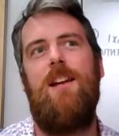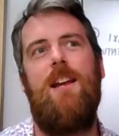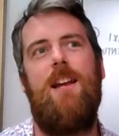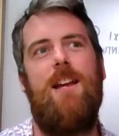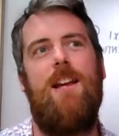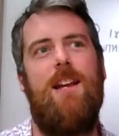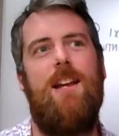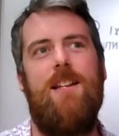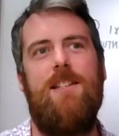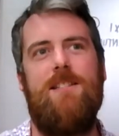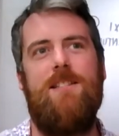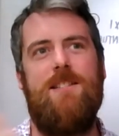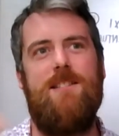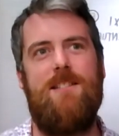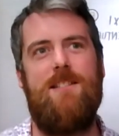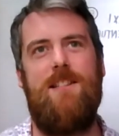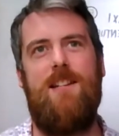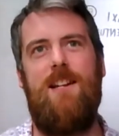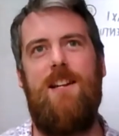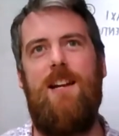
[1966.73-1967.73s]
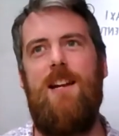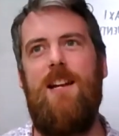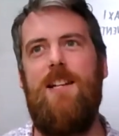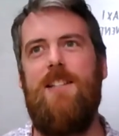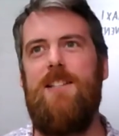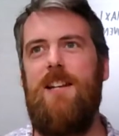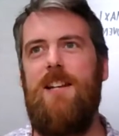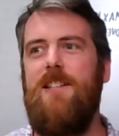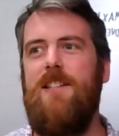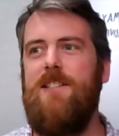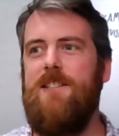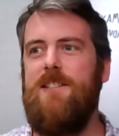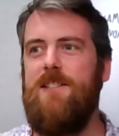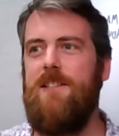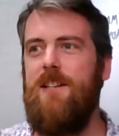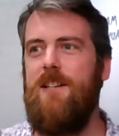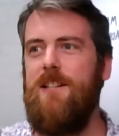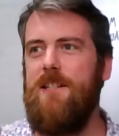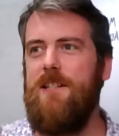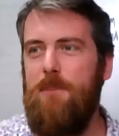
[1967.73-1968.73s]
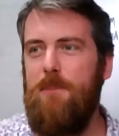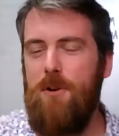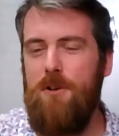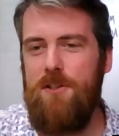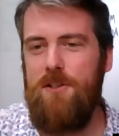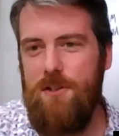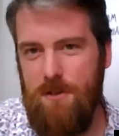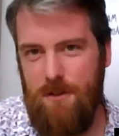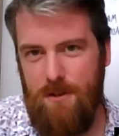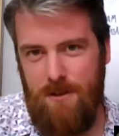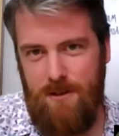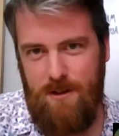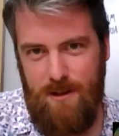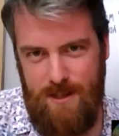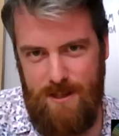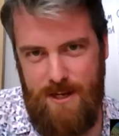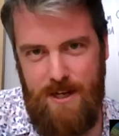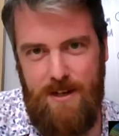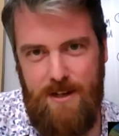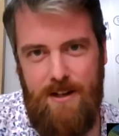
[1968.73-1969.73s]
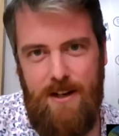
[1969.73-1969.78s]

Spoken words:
it's a personal thing.